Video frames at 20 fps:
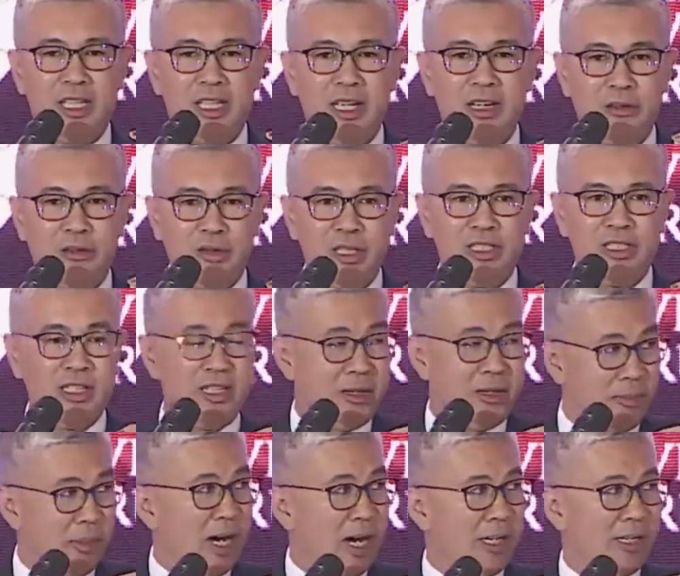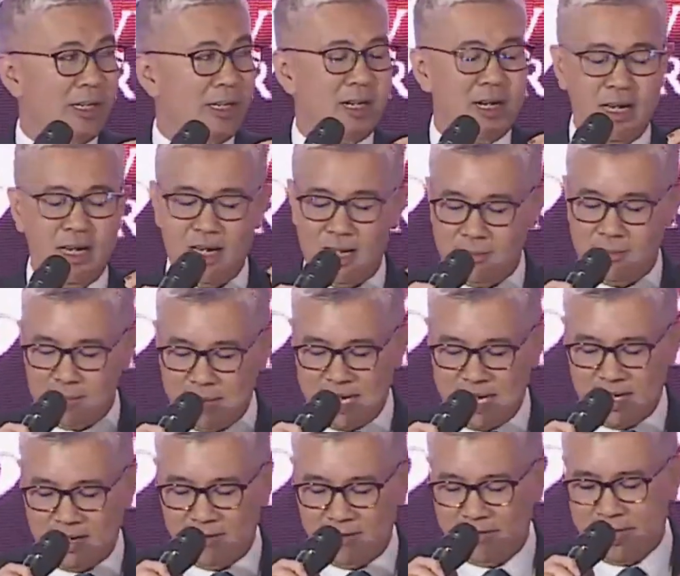the increase in demand
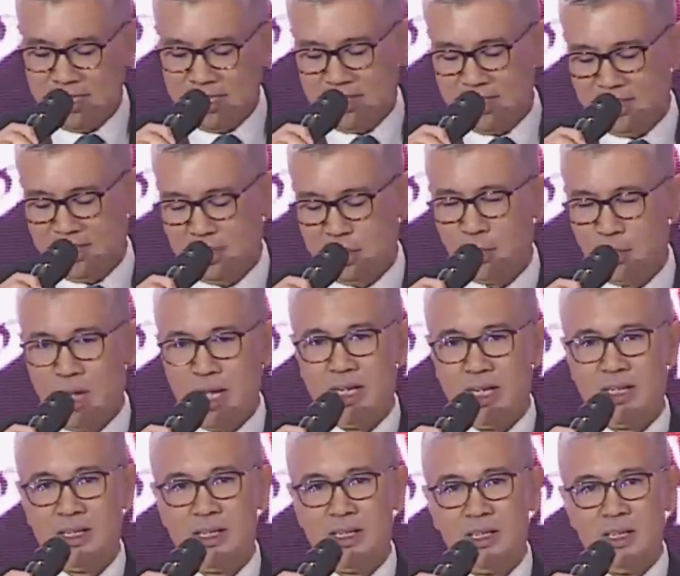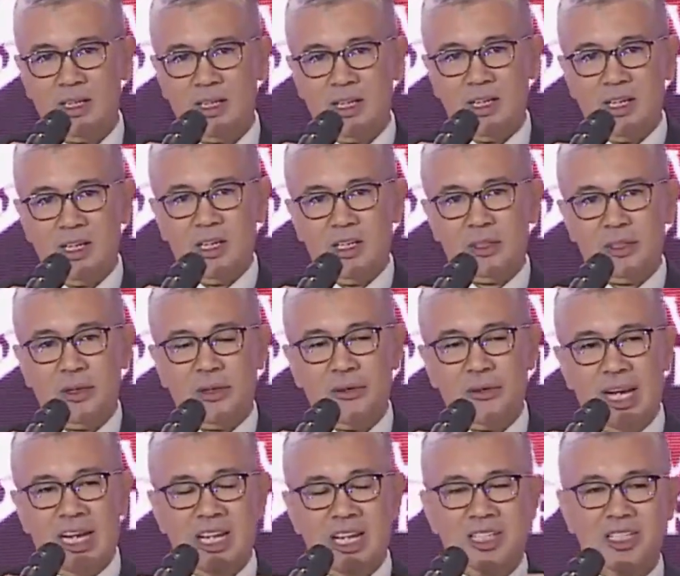by investors as well. So in
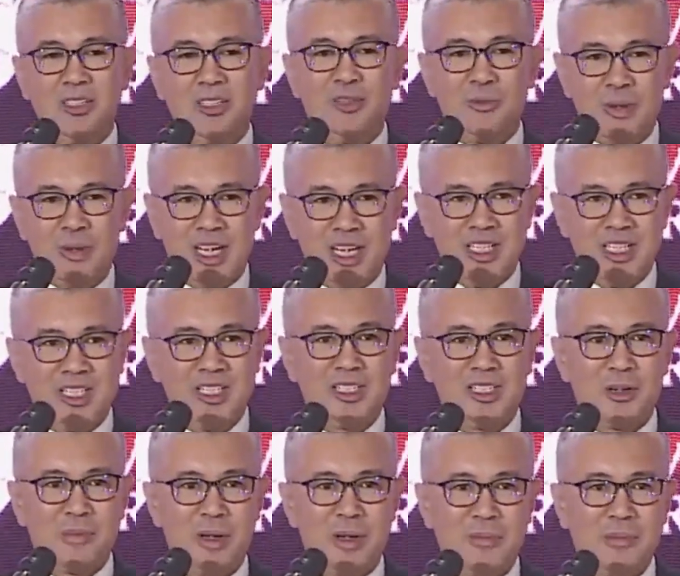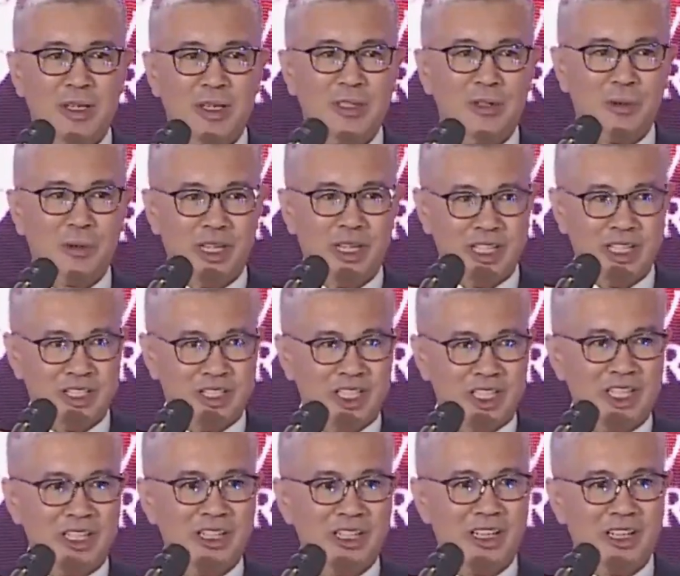relation to Malaysia's commitment to
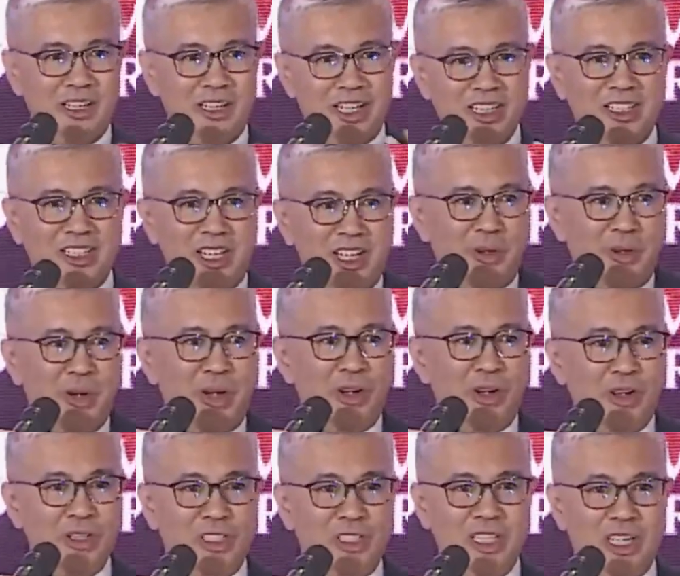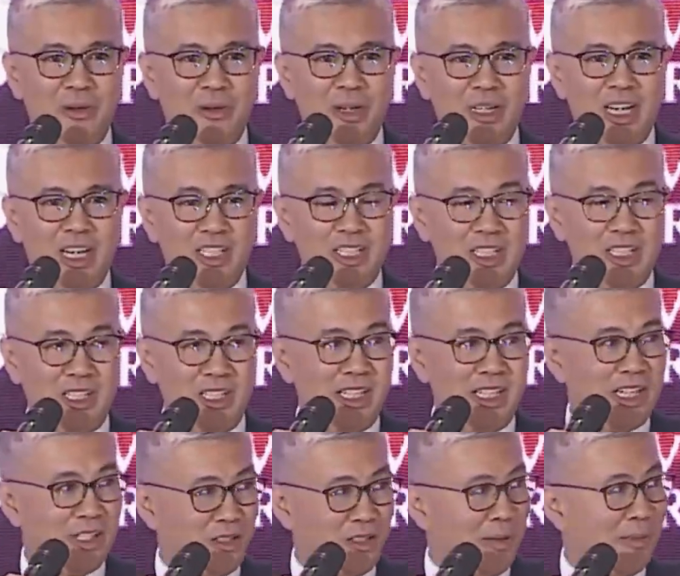ESG, yesterday we launched our National
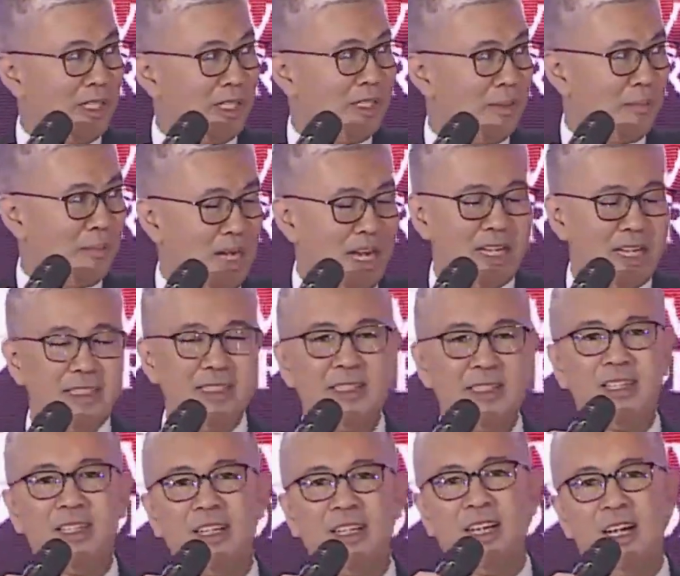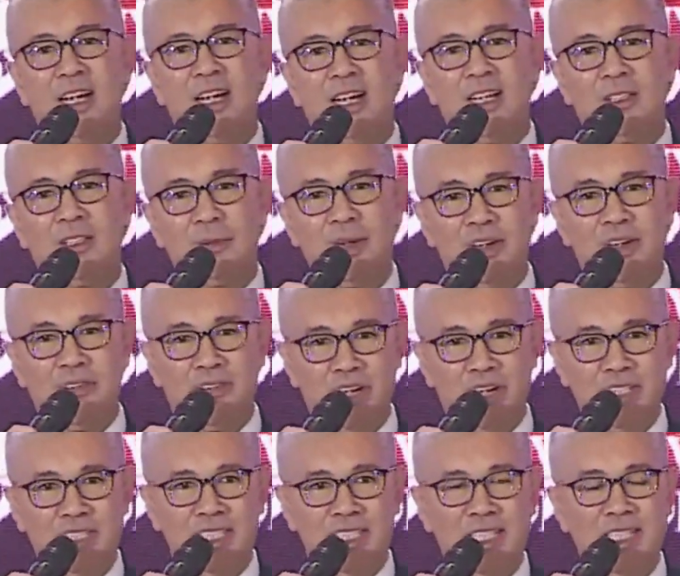Industrial Master Plan
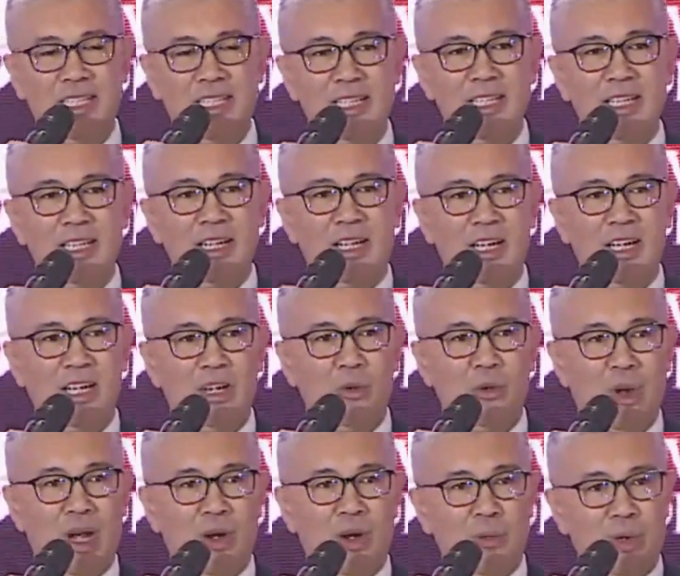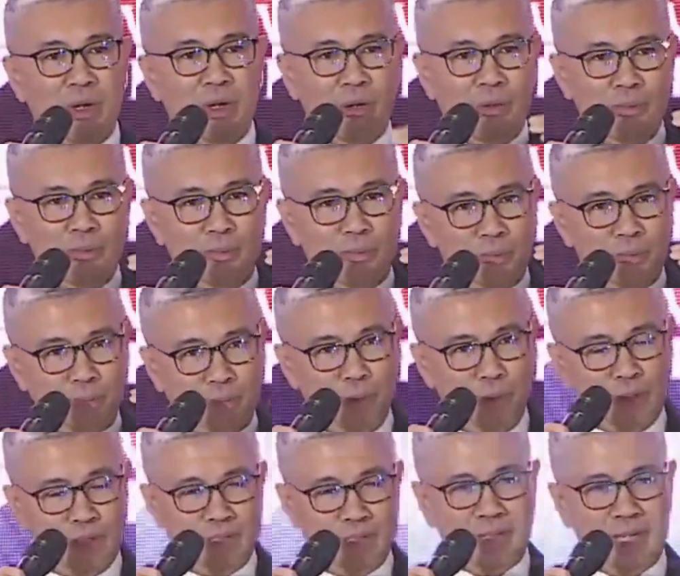2030, where we
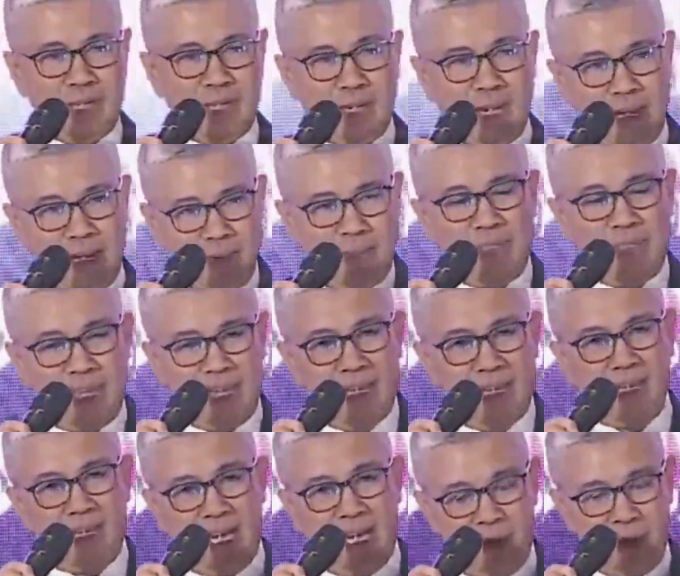put out there,